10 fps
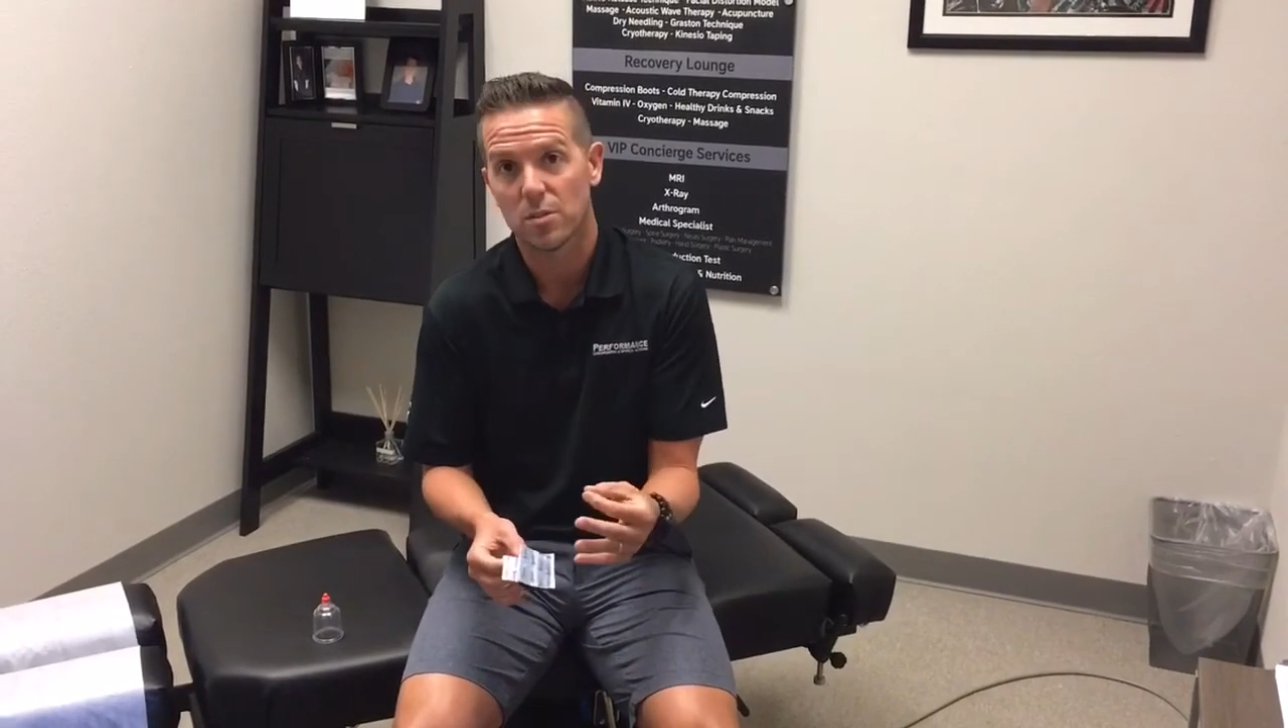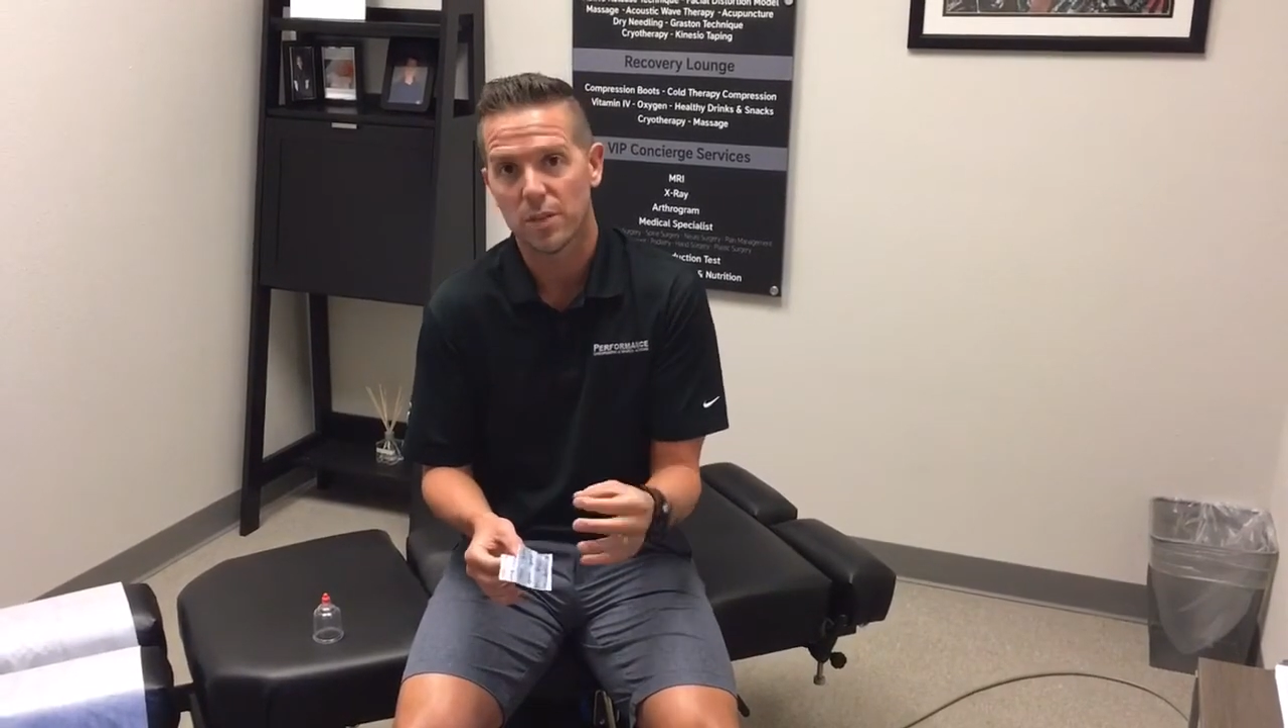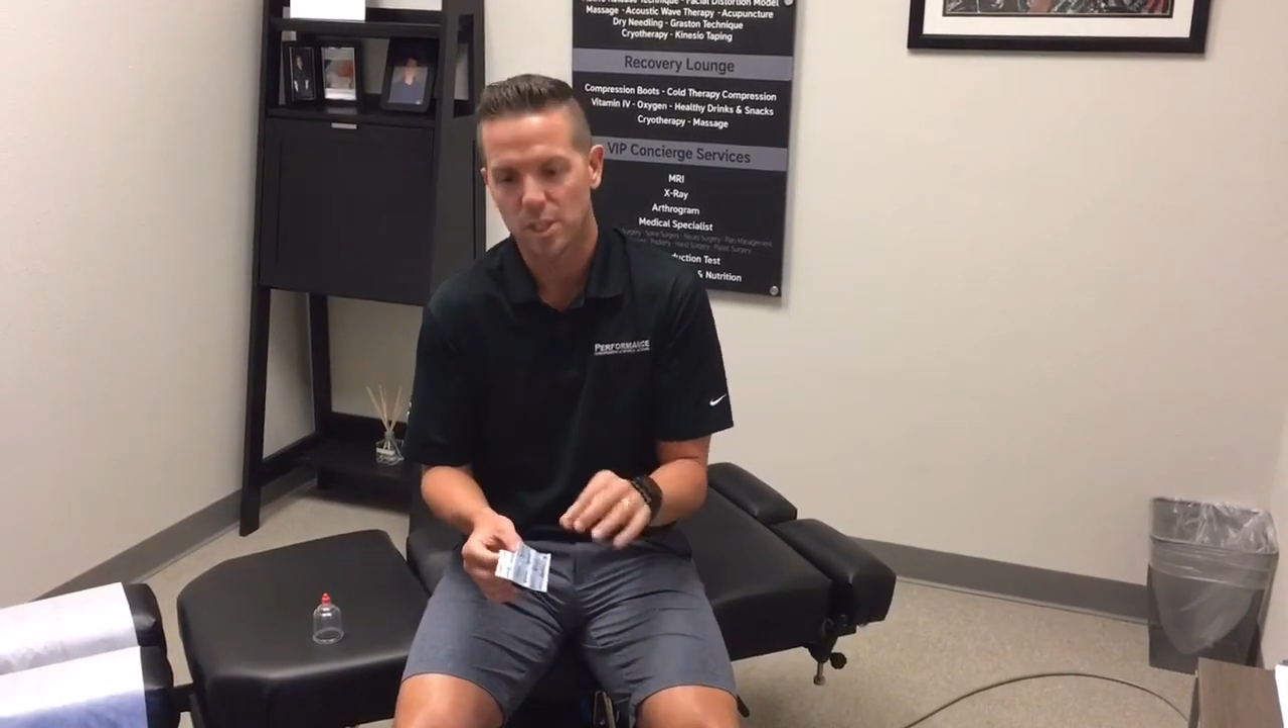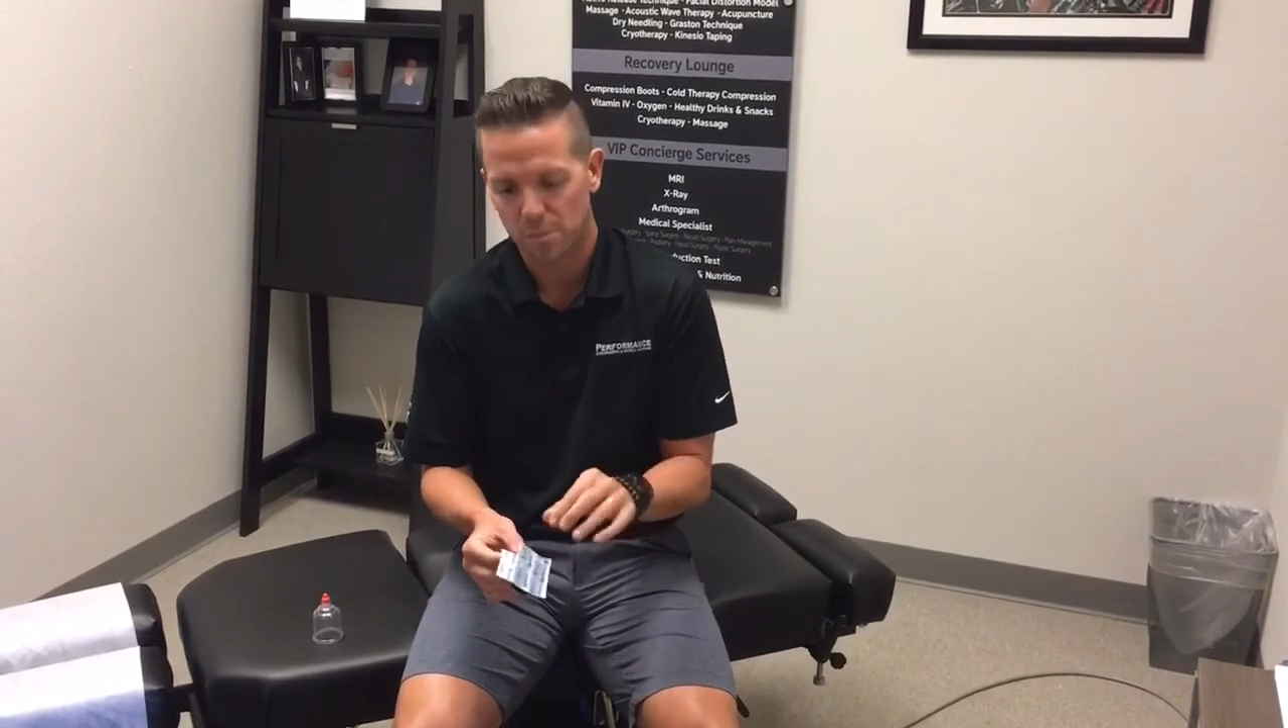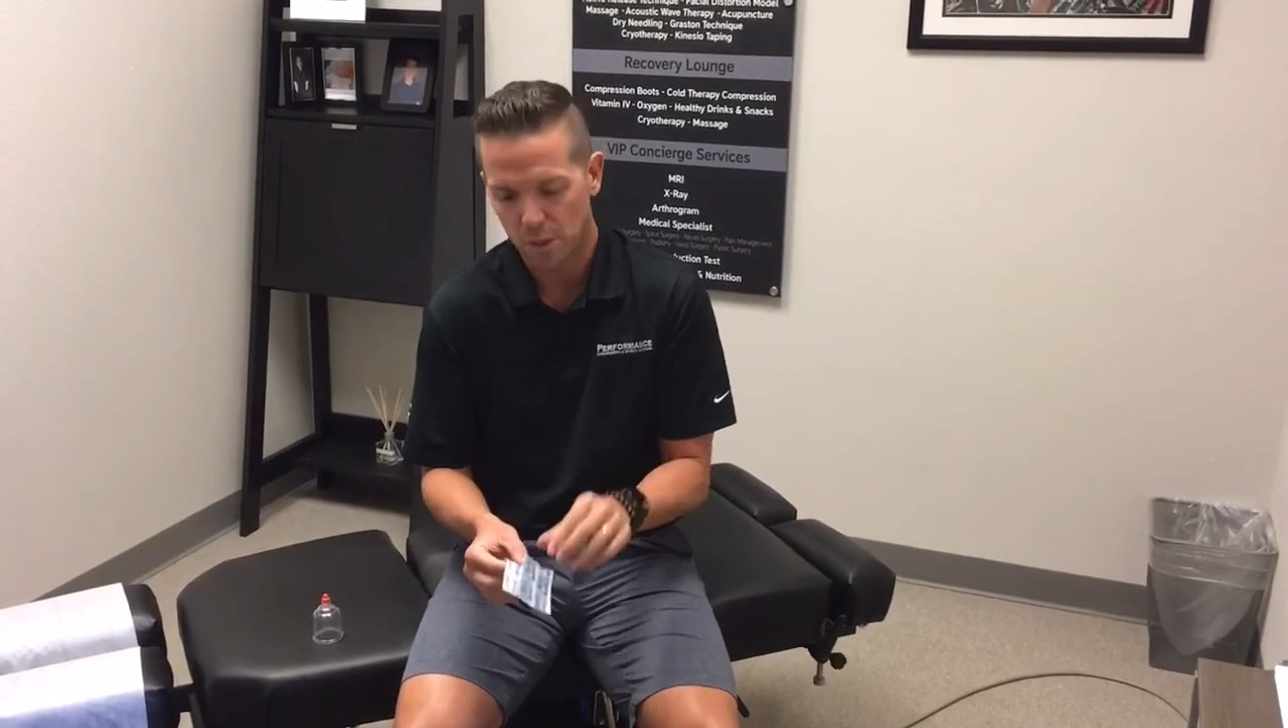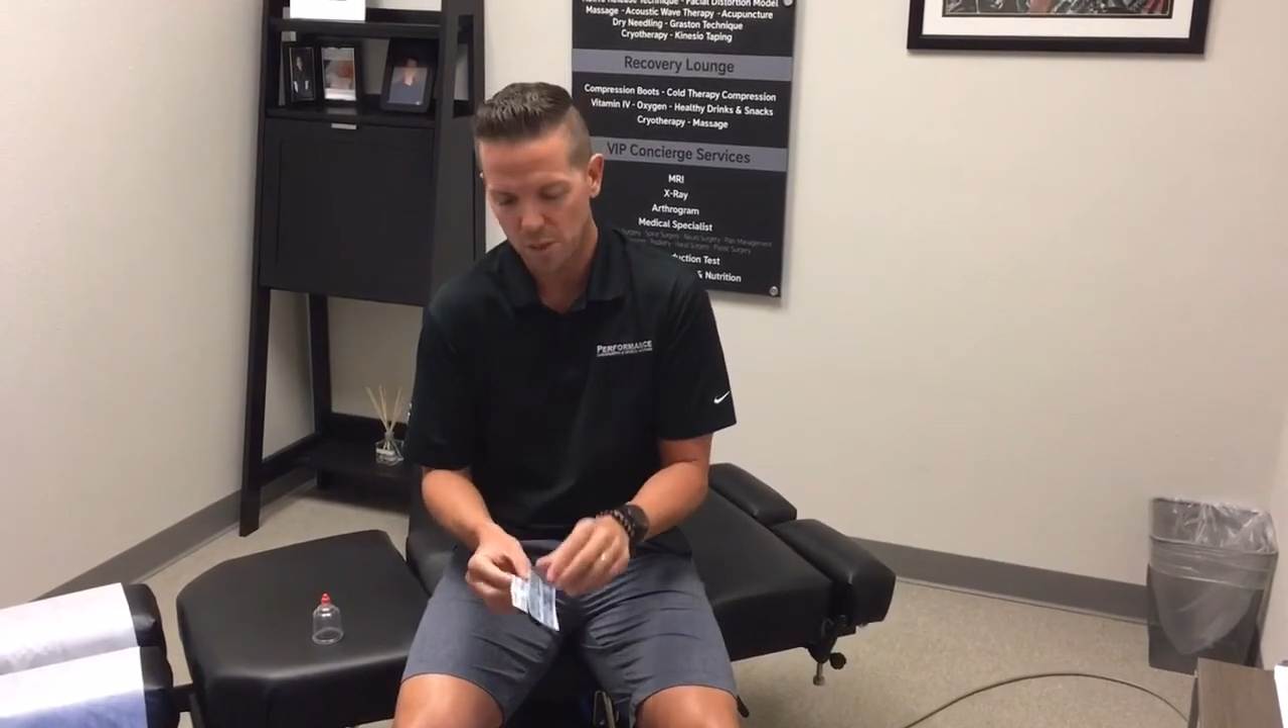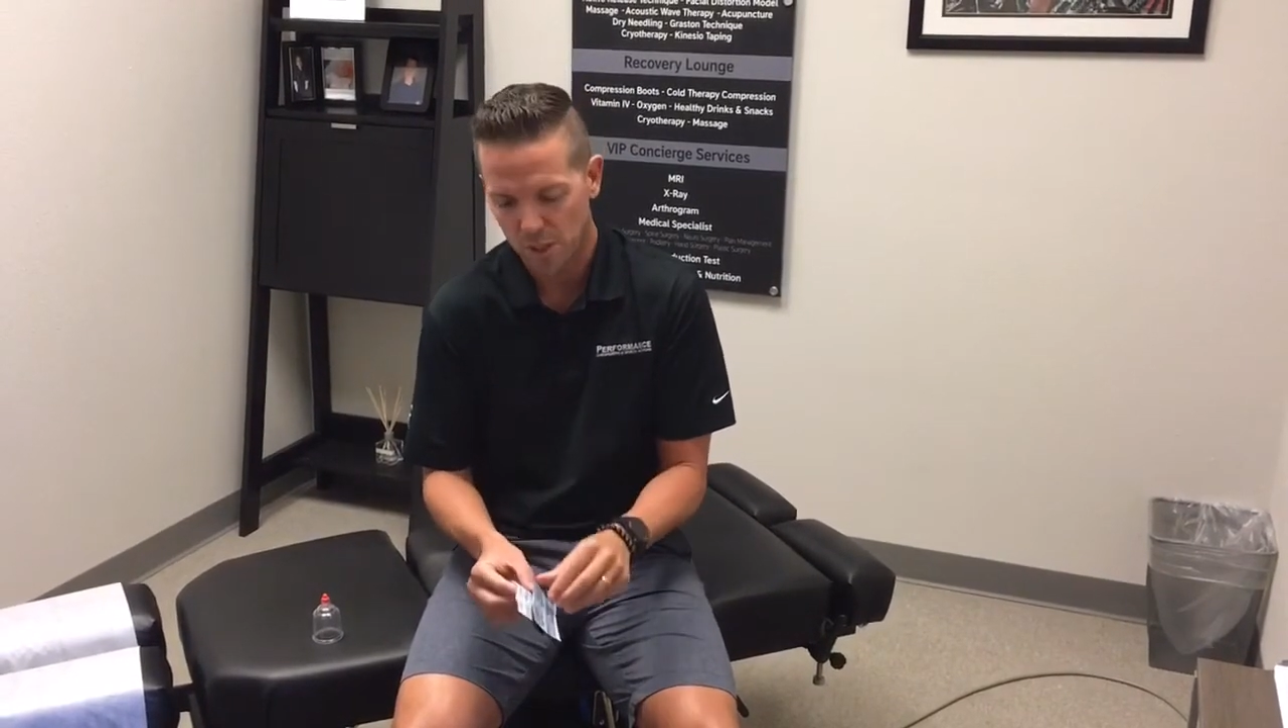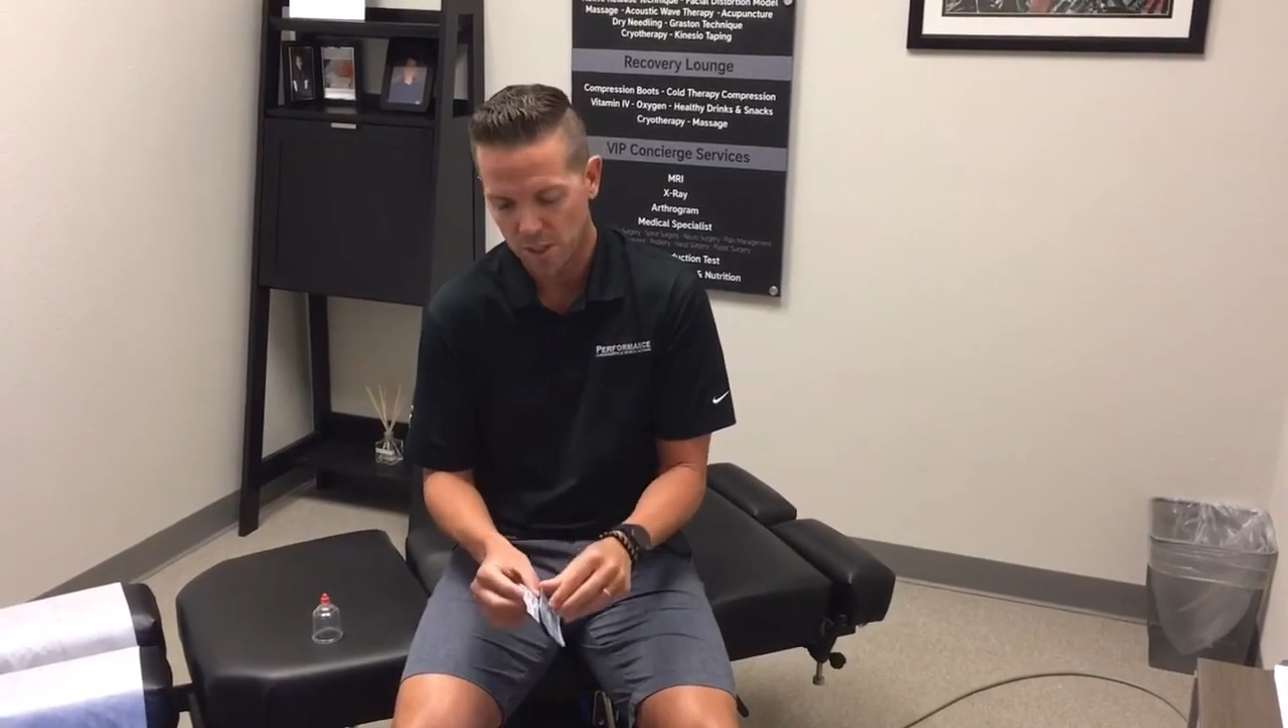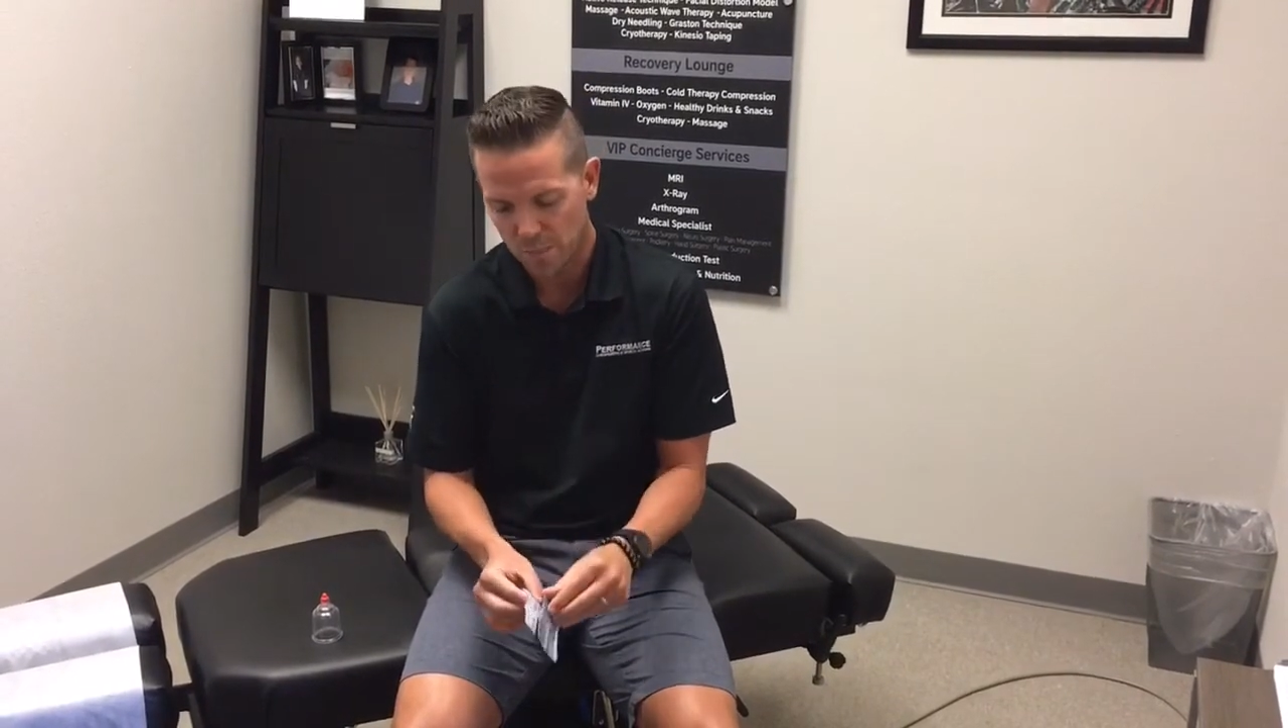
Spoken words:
the range of motion is,